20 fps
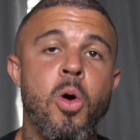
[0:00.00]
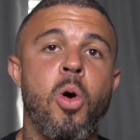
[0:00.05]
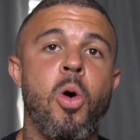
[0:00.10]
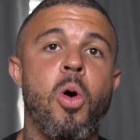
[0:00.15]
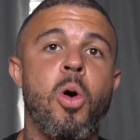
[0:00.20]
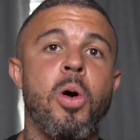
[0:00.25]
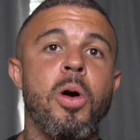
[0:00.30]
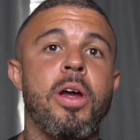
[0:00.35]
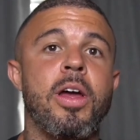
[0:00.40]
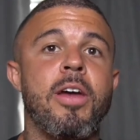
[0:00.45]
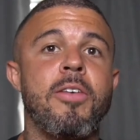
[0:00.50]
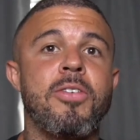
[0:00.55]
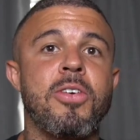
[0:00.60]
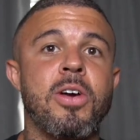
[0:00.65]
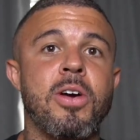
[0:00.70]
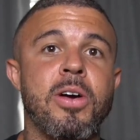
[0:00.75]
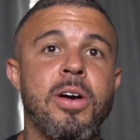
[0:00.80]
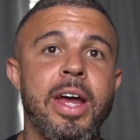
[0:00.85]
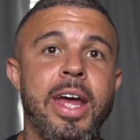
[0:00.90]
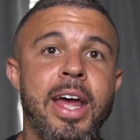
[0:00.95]
Or if
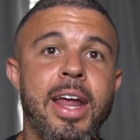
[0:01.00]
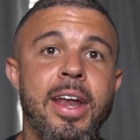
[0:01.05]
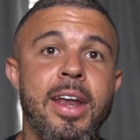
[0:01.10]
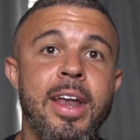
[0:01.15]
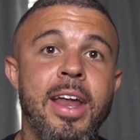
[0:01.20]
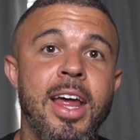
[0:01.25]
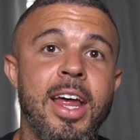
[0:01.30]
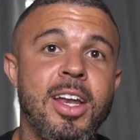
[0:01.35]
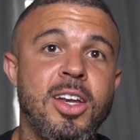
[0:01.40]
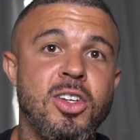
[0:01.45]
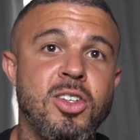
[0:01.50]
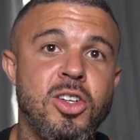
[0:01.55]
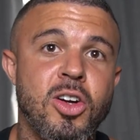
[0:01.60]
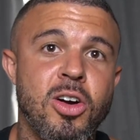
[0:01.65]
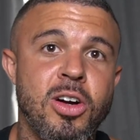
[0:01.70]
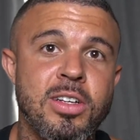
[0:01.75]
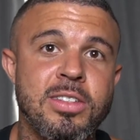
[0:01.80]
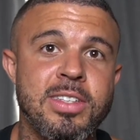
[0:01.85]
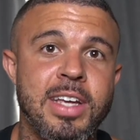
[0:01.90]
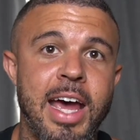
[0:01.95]
you're an
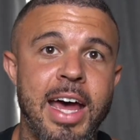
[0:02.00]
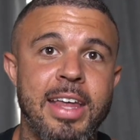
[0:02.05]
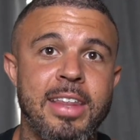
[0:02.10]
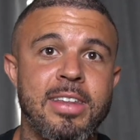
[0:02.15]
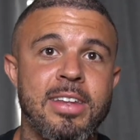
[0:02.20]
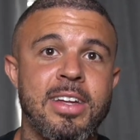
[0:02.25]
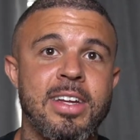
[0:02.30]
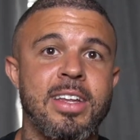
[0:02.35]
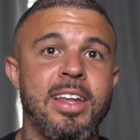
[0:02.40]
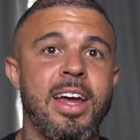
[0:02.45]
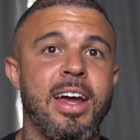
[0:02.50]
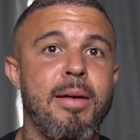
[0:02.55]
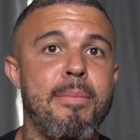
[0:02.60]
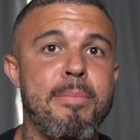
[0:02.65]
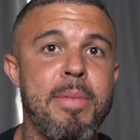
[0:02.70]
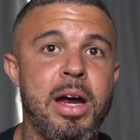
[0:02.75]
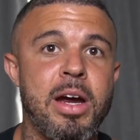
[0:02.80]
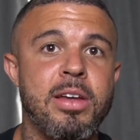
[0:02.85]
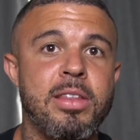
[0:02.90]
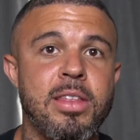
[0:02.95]
endurance athlete like a
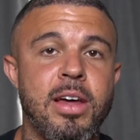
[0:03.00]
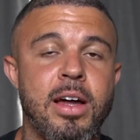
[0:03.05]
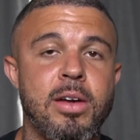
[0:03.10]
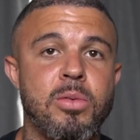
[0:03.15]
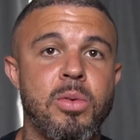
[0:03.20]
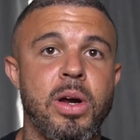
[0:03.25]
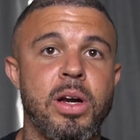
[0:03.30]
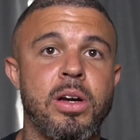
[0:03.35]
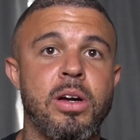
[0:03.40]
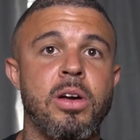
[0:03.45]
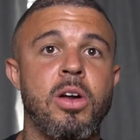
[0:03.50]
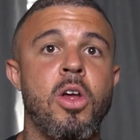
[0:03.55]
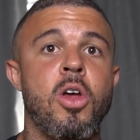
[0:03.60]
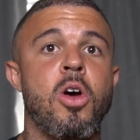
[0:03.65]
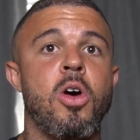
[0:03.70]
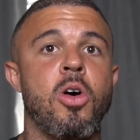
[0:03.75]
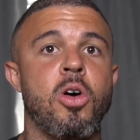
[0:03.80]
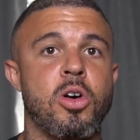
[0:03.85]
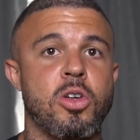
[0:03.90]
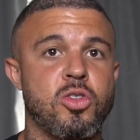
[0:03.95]
marathon runner
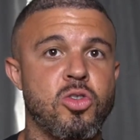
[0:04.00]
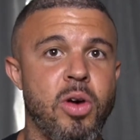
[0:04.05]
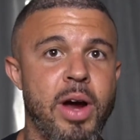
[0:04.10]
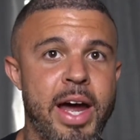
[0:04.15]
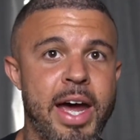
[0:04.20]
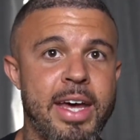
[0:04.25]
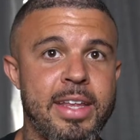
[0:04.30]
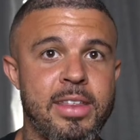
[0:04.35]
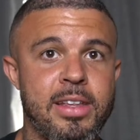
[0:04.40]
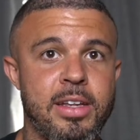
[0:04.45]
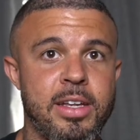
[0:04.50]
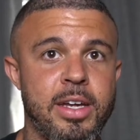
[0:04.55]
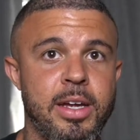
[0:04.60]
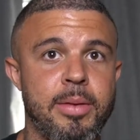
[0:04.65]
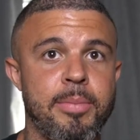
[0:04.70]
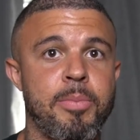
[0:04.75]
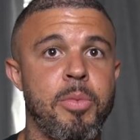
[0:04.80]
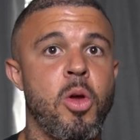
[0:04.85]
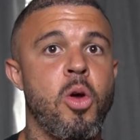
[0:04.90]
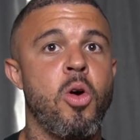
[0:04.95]
or a
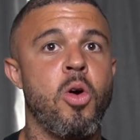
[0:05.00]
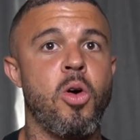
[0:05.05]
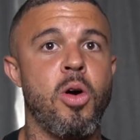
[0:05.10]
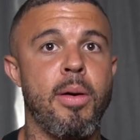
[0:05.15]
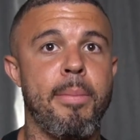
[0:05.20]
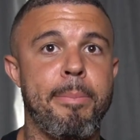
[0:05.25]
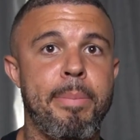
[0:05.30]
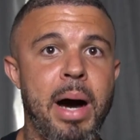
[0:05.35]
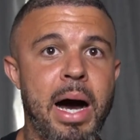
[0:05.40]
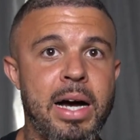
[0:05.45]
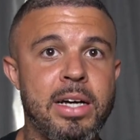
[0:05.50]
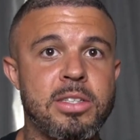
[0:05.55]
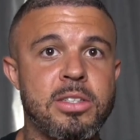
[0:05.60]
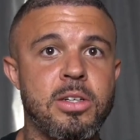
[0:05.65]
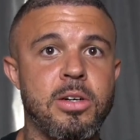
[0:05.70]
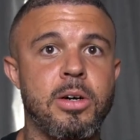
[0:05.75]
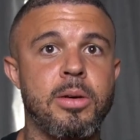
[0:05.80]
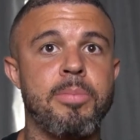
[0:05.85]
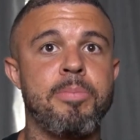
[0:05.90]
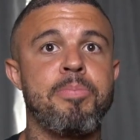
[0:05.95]
triathlete or a
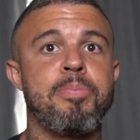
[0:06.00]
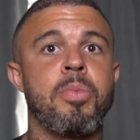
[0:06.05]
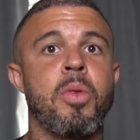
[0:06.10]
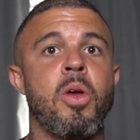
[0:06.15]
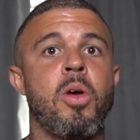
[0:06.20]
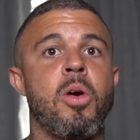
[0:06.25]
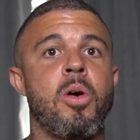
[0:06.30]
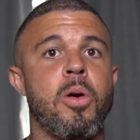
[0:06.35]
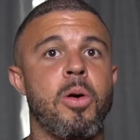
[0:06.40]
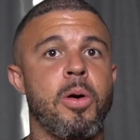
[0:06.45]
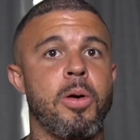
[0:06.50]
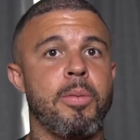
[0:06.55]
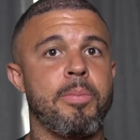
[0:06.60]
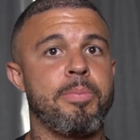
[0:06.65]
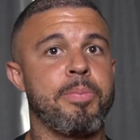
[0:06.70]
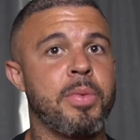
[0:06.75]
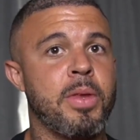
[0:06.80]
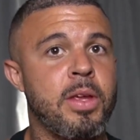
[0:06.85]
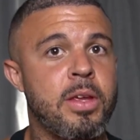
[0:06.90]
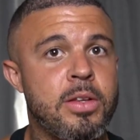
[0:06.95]
boxer or
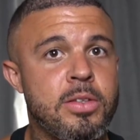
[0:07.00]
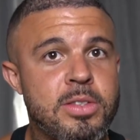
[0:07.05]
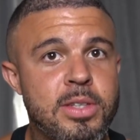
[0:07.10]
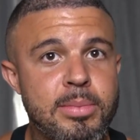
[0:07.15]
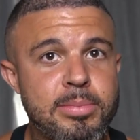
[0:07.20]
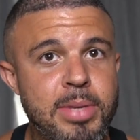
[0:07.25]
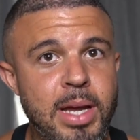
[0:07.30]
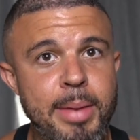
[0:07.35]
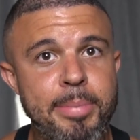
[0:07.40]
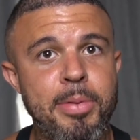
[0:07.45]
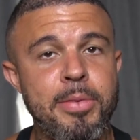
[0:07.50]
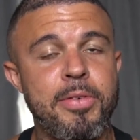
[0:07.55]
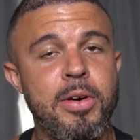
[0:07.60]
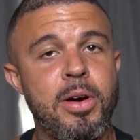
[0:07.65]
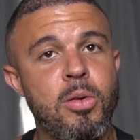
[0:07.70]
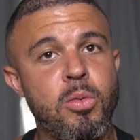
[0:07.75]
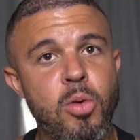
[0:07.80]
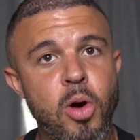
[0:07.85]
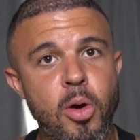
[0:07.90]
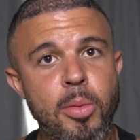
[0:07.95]
some type of
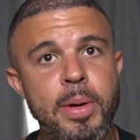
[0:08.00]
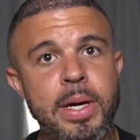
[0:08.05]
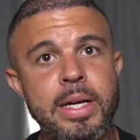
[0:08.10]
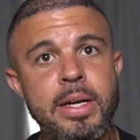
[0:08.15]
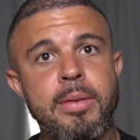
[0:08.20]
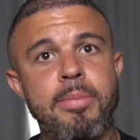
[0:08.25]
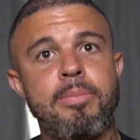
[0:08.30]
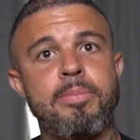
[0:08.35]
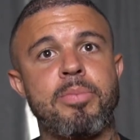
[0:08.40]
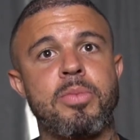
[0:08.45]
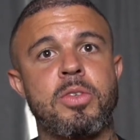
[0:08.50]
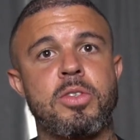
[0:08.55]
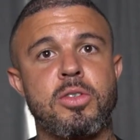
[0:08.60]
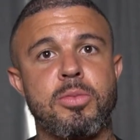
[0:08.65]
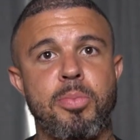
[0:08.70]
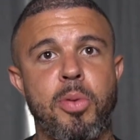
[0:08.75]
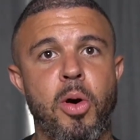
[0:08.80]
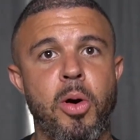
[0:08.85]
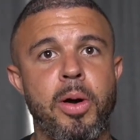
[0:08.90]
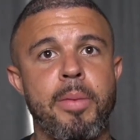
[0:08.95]
aerobic
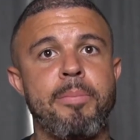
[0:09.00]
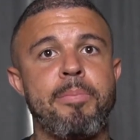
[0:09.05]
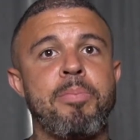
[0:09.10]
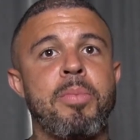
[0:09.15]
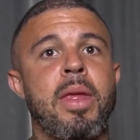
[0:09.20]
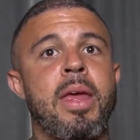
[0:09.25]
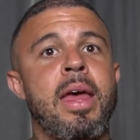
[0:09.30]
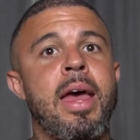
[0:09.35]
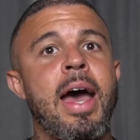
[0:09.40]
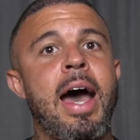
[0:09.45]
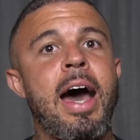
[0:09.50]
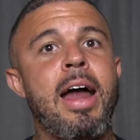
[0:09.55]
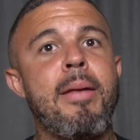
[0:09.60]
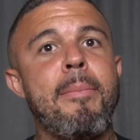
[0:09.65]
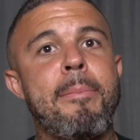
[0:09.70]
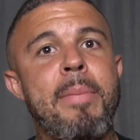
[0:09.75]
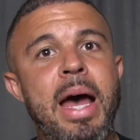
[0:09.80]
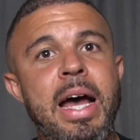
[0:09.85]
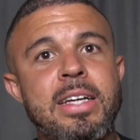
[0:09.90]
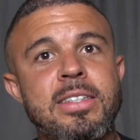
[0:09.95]
sport, how to
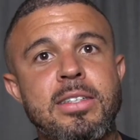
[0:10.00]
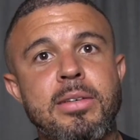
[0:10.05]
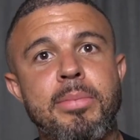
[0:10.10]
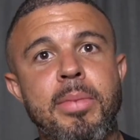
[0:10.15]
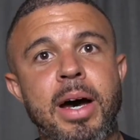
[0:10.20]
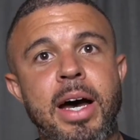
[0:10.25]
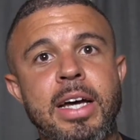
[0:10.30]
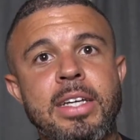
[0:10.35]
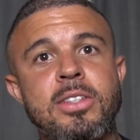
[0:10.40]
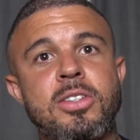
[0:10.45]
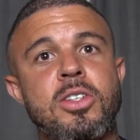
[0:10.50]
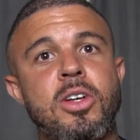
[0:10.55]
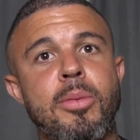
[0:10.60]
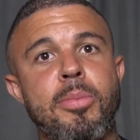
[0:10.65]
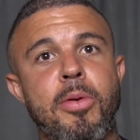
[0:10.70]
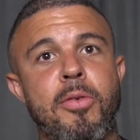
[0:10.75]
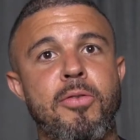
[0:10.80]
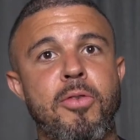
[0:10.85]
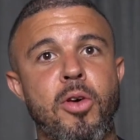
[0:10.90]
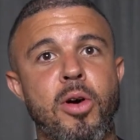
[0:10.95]
maximize your
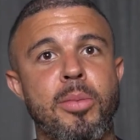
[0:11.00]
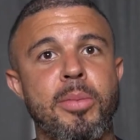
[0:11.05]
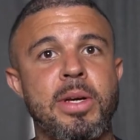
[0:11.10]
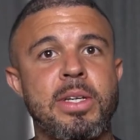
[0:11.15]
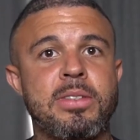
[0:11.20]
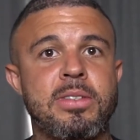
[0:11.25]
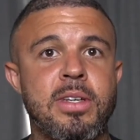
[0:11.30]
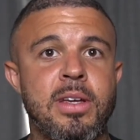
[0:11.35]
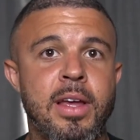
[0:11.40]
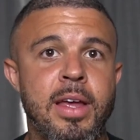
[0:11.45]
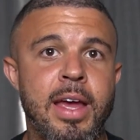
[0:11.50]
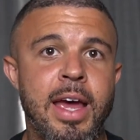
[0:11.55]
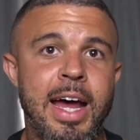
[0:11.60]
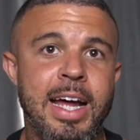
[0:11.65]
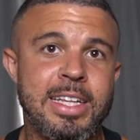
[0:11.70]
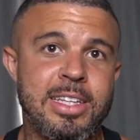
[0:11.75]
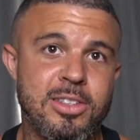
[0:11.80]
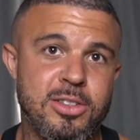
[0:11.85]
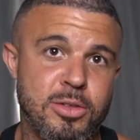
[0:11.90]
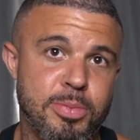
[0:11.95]
performance
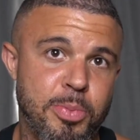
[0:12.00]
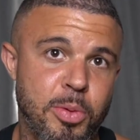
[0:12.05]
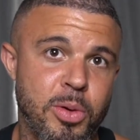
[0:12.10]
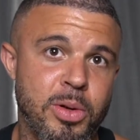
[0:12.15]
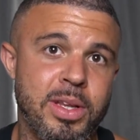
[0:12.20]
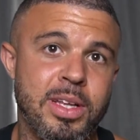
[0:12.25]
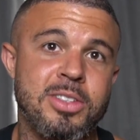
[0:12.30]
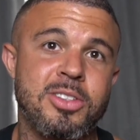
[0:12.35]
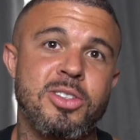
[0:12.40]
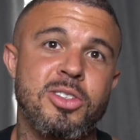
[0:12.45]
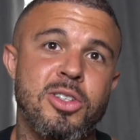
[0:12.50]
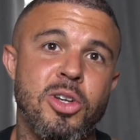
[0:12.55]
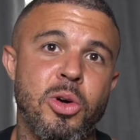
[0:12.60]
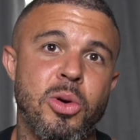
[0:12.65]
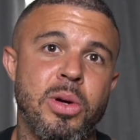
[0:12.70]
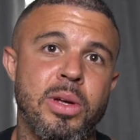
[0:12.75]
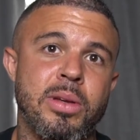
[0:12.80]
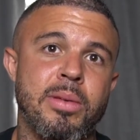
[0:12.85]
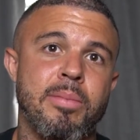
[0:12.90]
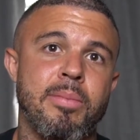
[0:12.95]
at the sport that you're
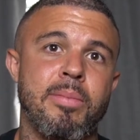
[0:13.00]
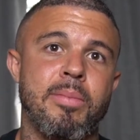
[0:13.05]
doing.